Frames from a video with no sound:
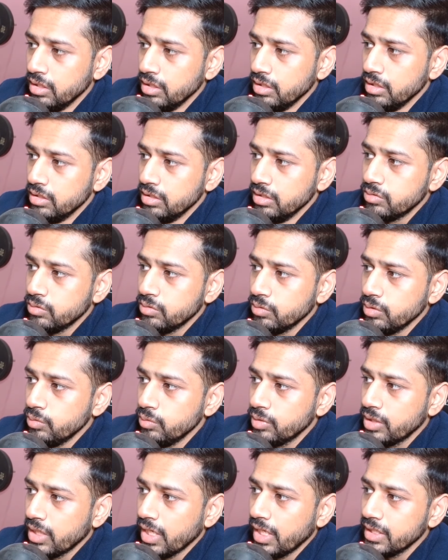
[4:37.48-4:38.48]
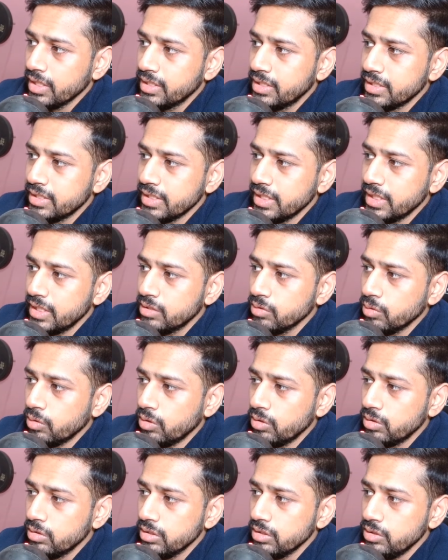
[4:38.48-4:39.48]
So you can create
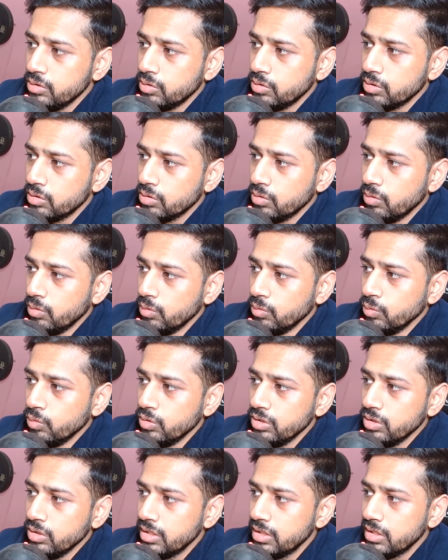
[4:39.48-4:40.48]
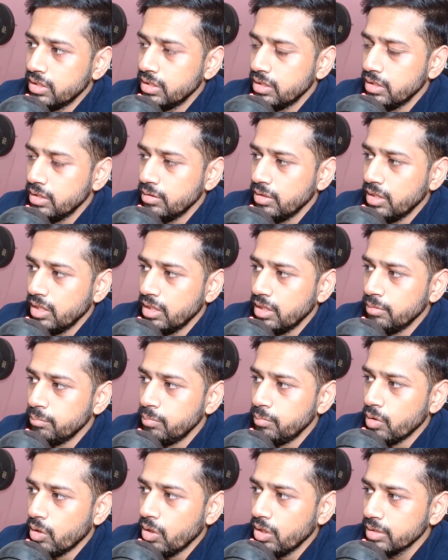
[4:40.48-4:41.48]
or your own
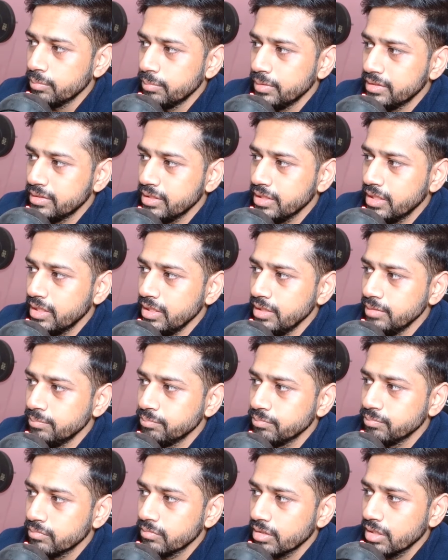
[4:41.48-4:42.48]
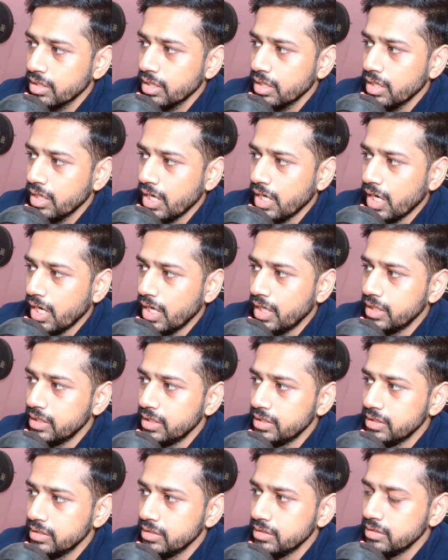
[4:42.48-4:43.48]
blog basically,
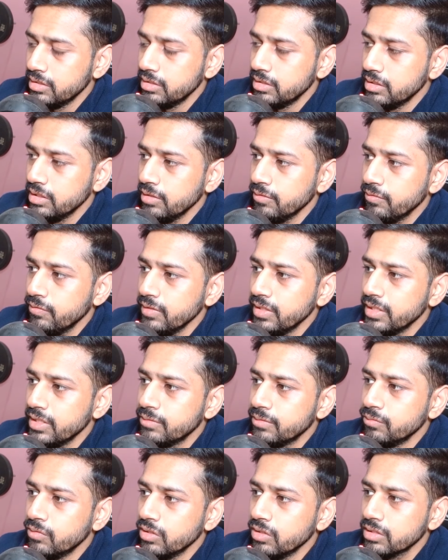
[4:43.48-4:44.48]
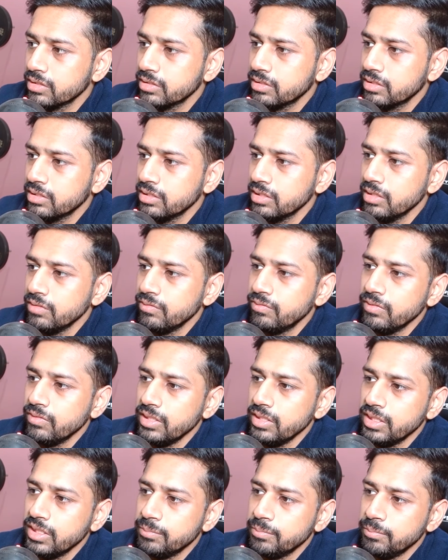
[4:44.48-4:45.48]
and if it works, if
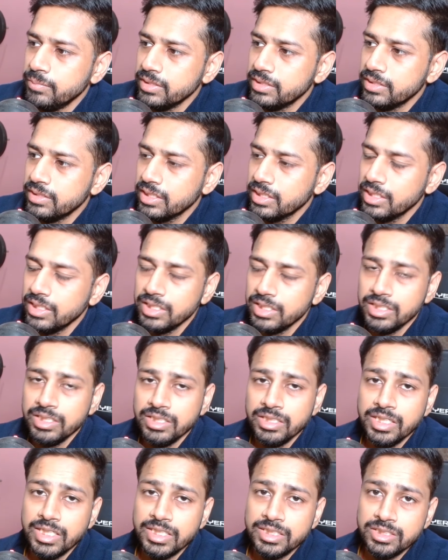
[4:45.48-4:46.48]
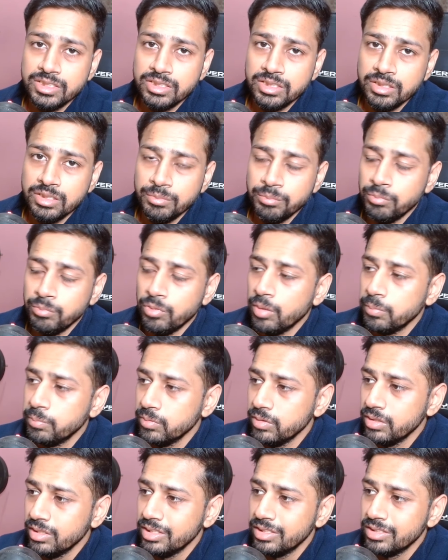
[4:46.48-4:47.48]
it basically gets
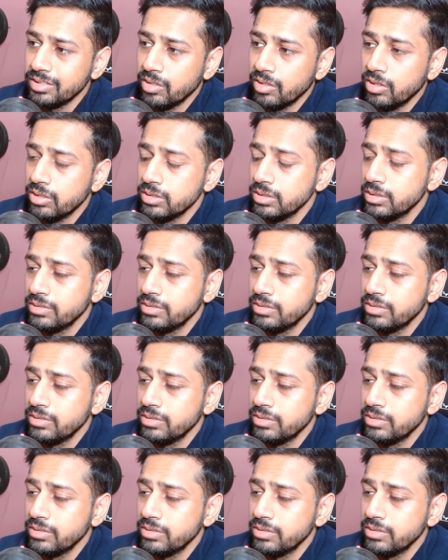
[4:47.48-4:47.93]
popular, or